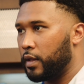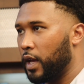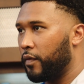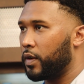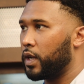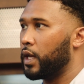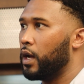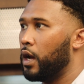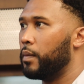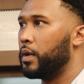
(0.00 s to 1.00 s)
Yeah, definitely.
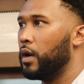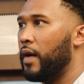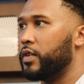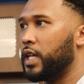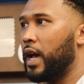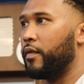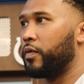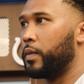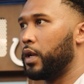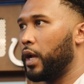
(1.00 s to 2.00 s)
Obviously having
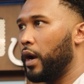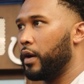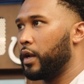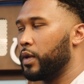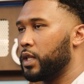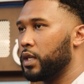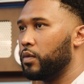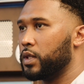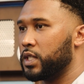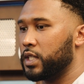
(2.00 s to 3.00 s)
familiarity with
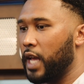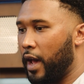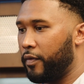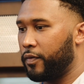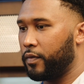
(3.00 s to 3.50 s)
the staff,